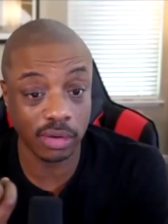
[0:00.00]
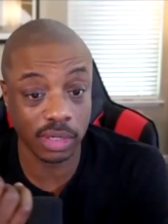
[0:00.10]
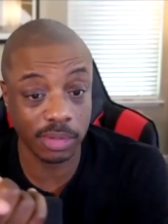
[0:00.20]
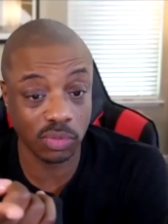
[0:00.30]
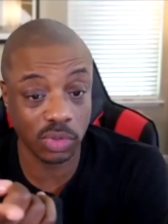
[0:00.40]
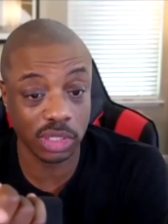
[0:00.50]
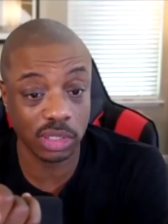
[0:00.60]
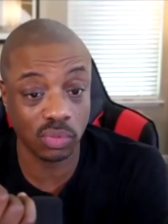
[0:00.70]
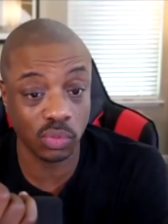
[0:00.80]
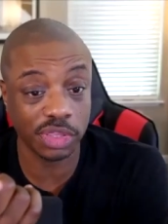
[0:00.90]
Or I mean, with
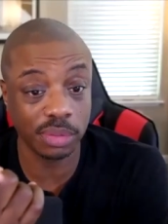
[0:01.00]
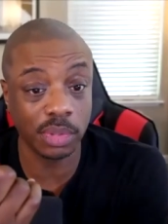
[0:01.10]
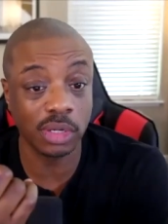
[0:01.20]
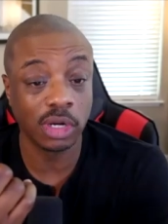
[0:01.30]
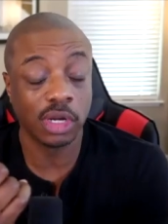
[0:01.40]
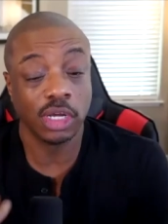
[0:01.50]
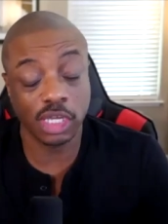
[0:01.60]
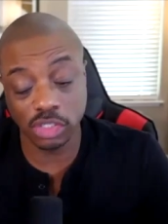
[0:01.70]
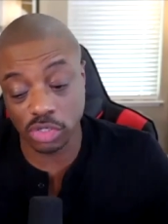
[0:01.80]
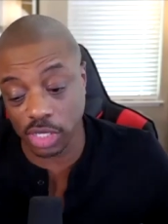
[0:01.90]
the, with
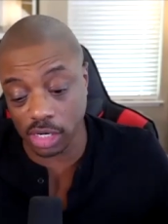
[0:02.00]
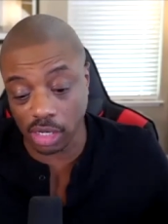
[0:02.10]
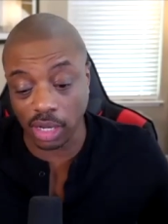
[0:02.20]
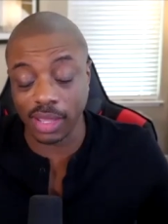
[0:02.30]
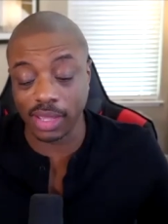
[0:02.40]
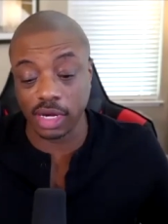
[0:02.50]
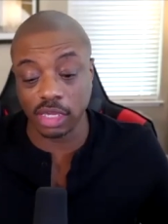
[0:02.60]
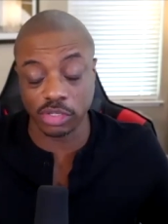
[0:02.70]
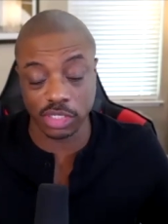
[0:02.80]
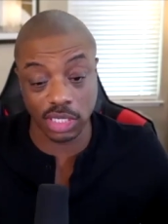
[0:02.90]
because you'll get online
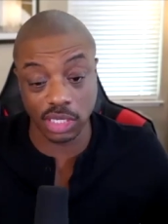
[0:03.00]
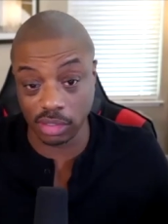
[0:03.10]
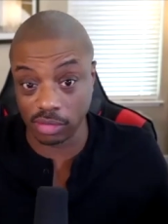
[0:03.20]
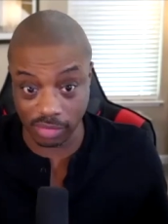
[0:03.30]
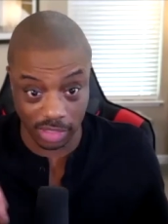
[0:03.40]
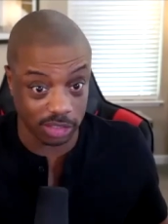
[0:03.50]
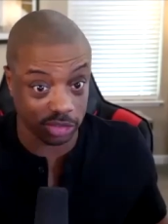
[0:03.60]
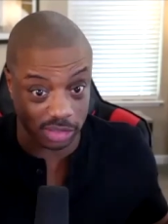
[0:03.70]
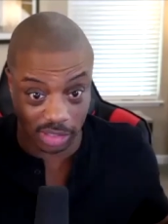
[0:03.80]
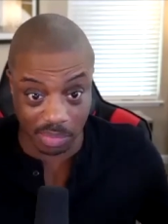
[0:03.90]
and you see
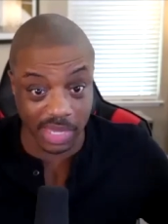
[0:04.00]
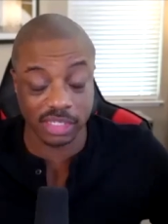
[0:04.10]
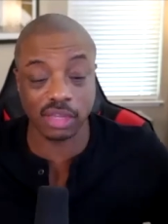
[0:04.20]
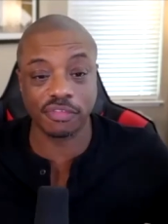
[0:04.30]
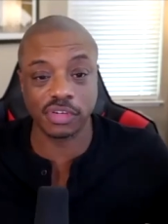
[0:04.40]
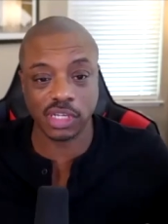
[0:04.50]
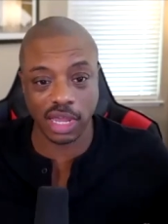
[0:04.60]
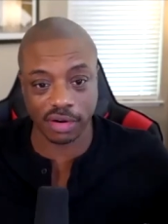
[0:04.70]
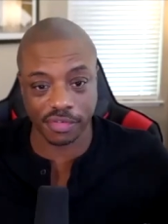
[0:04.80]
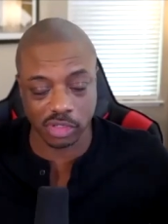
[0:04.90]
these amazing
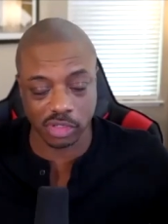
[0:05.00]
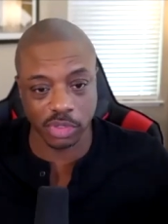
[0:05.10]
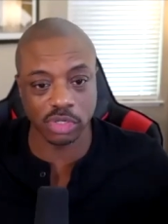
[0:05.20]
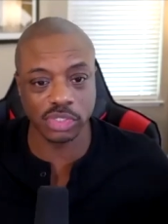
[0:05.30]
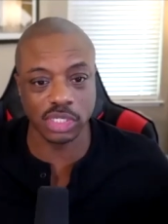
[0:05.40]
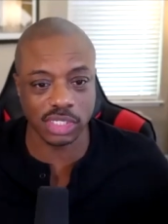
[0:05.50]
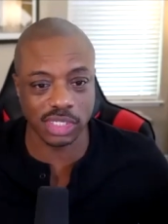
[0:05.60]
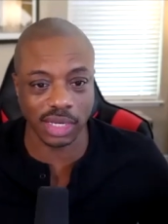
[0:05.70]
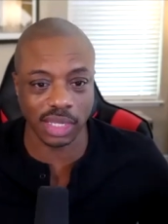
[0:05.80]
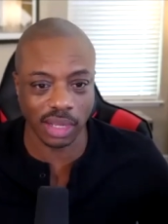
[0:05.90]
photographers producing
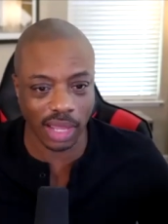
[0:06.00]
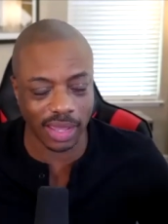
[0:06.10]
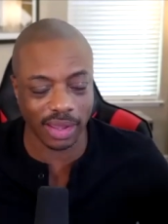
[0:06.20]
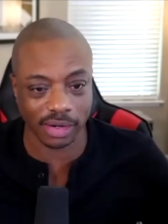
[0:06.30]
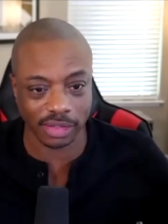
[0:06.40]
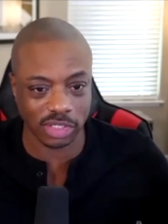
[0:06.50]
stunning light or